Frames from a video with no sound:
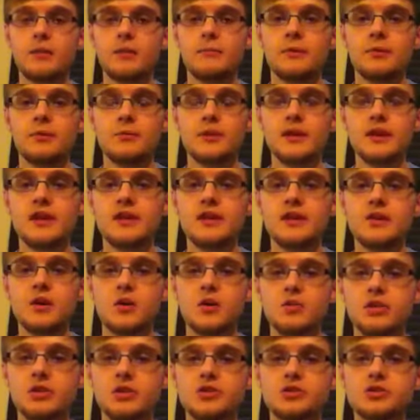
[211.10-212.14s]
but we need to
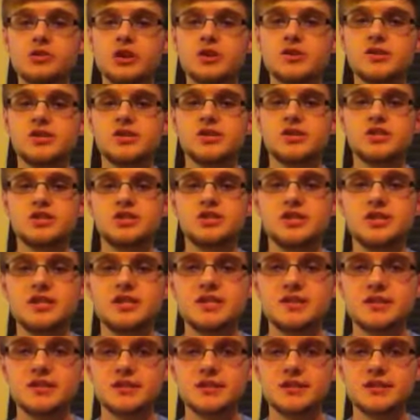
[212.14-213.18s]
only trust in
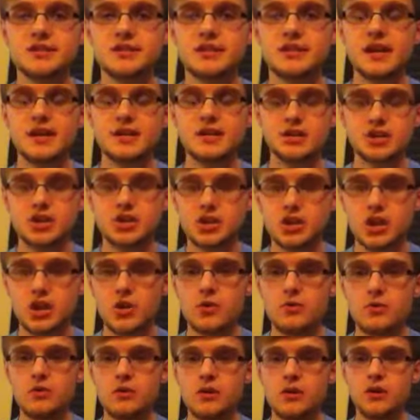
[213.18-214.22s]
Jesus and
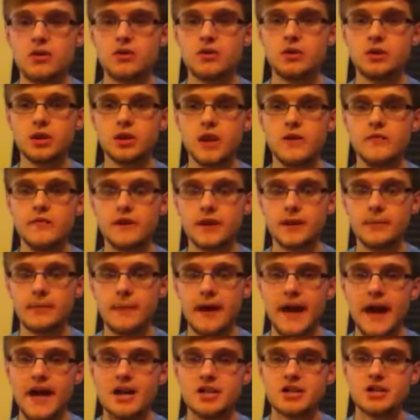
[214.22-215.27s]
show the love and
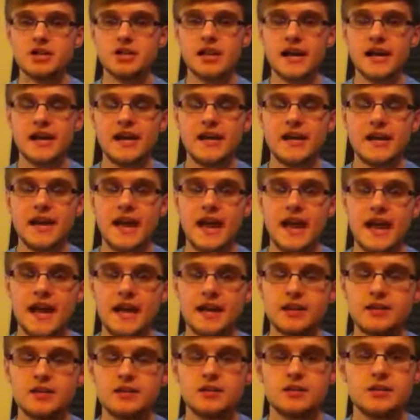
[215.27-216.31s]
compassion that He
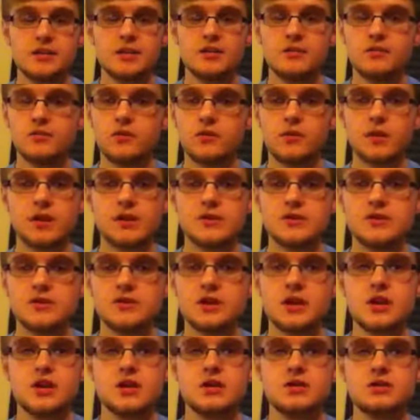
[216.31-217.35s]
has for
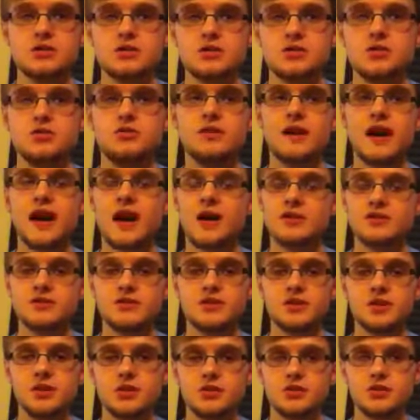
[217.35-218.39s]
us
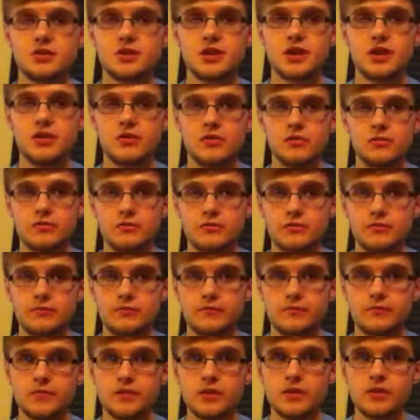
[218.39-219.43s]
2,000 years ago.
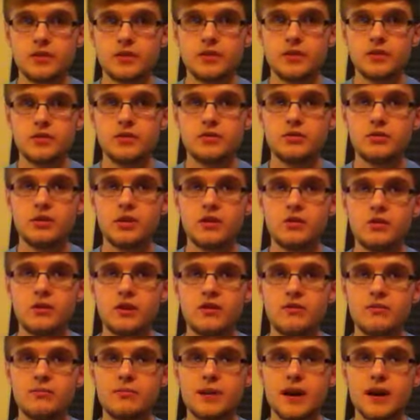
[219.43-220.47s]
So,
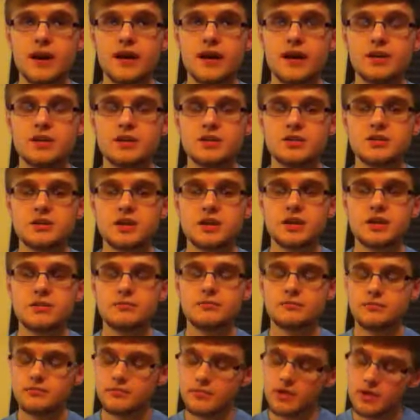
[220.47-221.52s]
everybody, I just, uh,
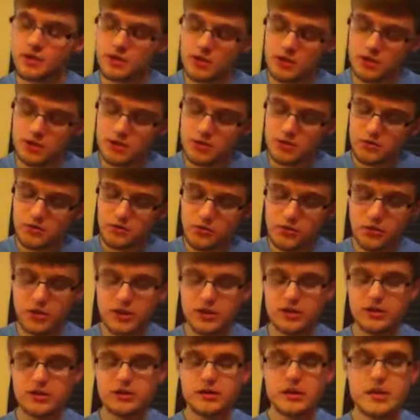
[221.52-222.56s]
we're
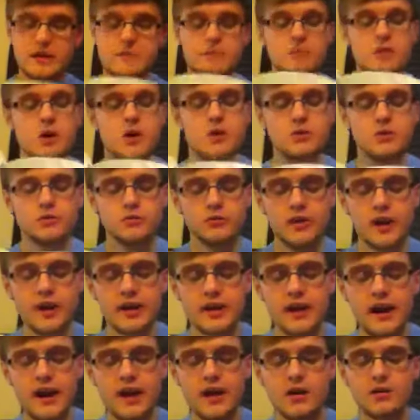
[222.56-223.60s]
going to keep going
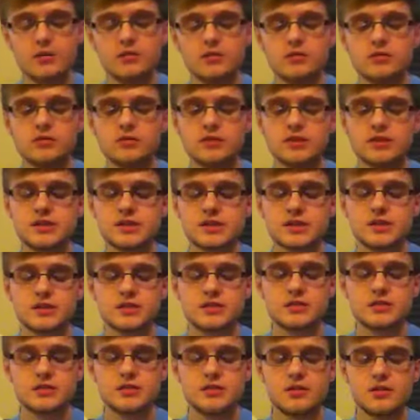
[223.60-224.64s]
right now. Let's get
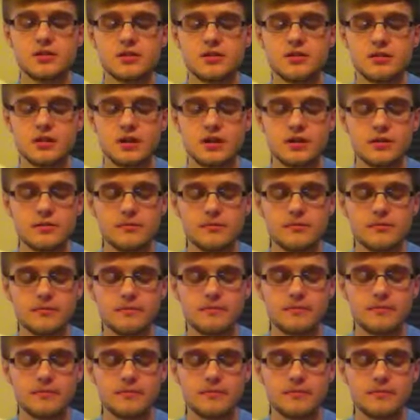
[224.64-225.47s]
started. Um,